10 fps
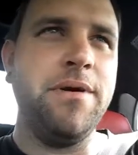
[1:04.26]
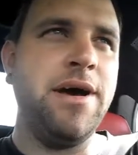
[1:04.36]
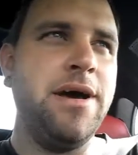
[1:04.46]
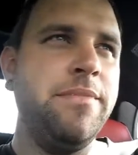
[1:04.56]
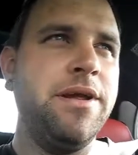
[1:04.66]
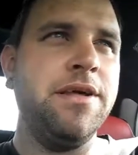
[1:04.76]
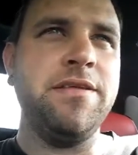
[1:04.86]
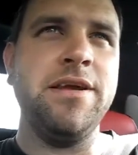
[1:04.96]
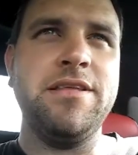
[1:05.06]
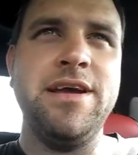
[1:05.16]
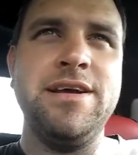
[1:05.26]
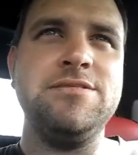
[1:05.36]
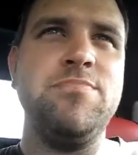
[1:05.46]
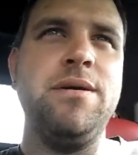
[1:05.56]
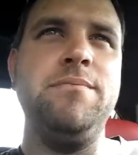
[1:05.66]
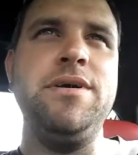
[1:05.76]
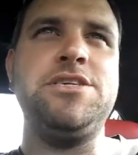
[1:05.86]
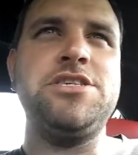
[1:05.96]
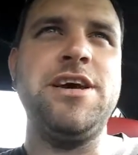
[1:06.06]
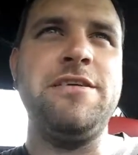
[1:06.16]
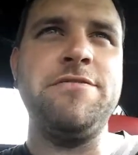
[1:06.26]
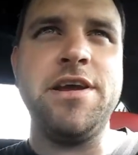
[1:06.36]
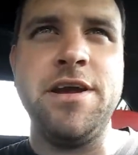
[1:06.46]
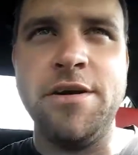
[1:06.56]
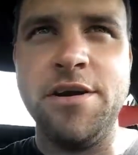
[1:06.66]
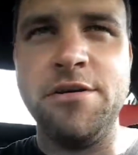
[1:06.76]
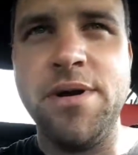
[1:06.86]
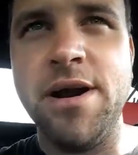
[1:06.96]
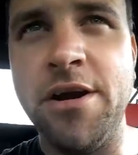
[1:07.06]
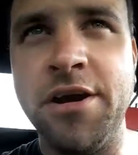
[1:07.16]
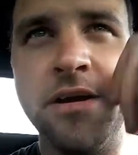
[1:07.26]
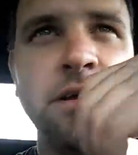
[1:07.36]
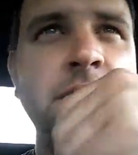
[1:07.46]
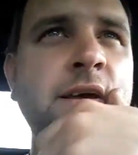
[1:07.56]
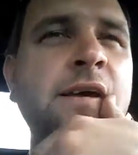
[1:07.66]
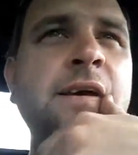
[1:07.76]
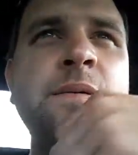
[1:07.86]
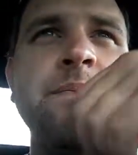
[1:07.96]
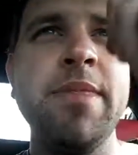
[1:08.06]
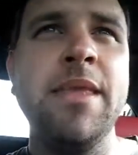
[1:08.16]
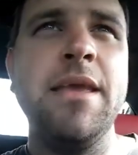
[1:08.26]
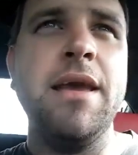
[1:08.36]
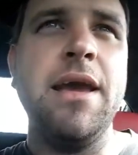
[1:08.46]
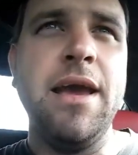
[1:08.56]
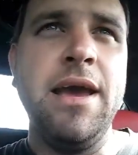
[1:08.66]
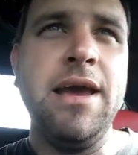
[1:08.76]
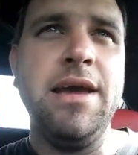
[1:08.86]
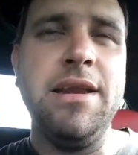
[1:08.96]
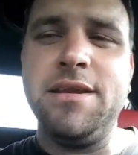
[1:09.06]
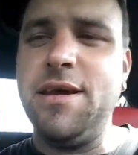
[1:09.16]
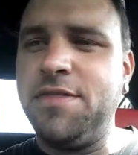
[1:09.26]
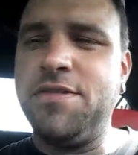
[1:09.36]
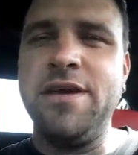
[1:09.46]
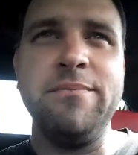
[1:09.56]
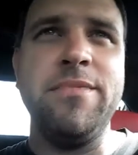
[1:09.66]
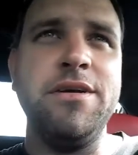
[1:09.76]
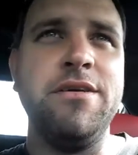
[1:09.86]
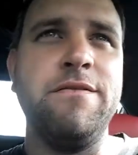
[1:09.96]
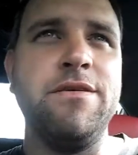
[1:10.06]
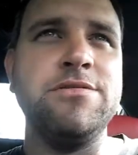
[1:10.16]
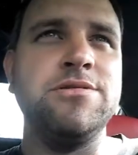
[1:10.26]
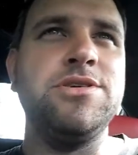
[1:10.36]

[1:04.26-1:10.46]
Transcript: behind me, I think that's my midshaft carrier bearing. And I think my universal